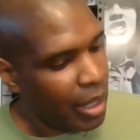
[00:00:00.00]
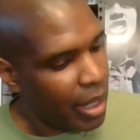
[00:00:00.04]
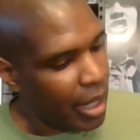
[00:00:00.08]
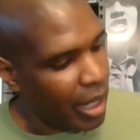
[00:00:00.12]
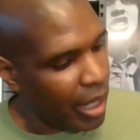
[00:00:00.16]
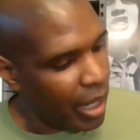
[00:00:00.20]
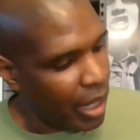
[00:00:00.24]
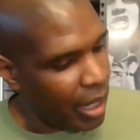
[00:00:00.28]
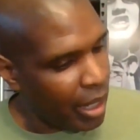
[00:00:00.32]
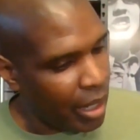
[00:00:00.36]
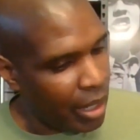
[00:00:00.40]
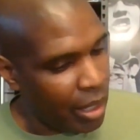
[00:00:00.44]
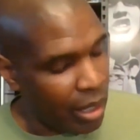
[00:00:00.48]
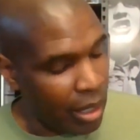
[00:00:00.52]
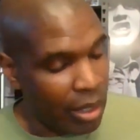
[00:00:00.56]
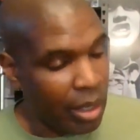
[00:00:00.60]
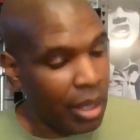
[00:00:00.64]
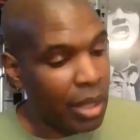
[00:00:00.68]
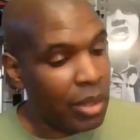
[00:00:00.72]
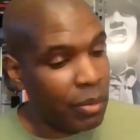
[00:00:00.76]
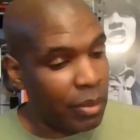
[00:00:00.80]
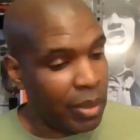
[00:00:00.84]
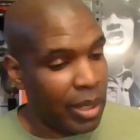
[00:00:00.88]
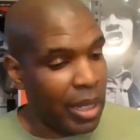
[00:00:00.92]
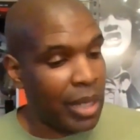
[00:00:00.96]
And
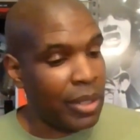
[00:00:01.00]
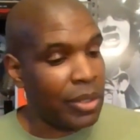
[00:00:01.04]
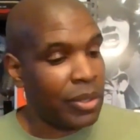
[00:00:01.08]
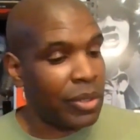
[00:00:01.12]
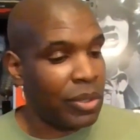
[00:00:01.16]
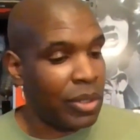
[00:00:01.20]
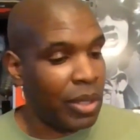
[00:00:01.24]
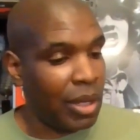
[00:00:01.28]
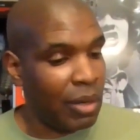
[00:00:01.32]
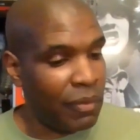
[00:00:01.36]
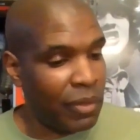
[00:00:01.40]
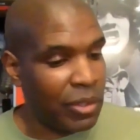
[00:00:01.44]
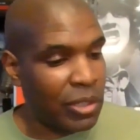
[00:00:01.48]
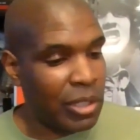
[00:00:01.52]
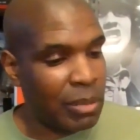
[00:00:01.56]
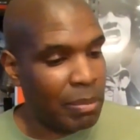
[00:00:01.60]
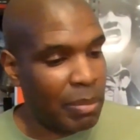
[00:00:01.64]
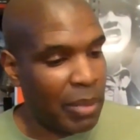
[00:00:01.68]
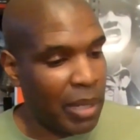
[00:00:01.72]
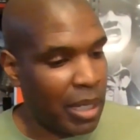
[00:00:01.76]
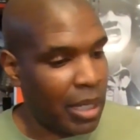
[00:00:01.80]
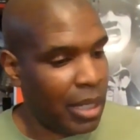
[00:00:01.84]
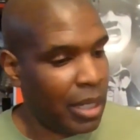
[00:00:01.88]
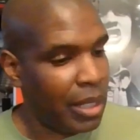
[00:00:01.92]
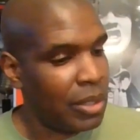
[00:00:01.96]
another one I discovered
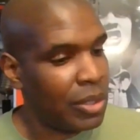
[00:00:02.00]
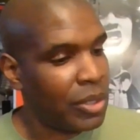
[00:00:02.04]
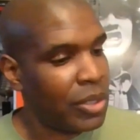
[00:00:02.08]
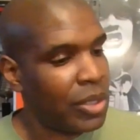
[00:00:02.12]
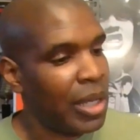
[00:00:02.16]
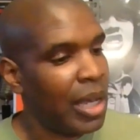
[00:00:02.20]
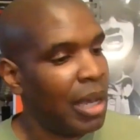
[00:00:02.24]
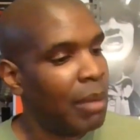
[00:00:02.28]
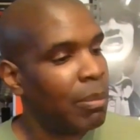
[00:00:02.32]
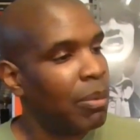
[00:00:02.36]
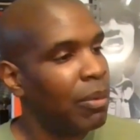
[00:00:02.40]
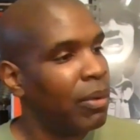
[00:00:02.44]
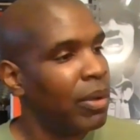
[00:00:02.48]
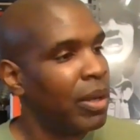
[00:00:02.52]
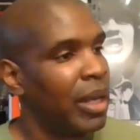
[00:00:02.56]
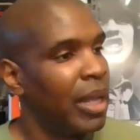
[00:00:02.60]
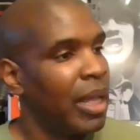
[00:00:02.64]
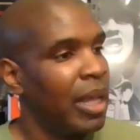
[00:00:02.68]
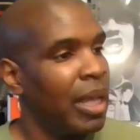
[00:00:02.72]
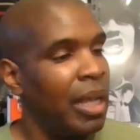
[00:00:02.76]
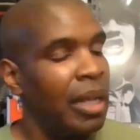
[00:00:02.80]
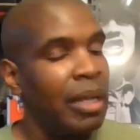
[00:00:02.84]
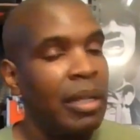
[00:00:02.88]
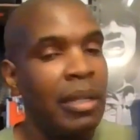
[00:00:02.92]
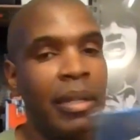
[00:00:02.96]
spinning in the shop one
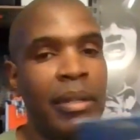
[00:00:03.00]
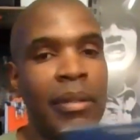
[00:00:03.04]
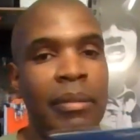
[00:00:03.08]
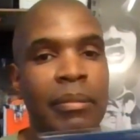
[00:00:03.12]
night.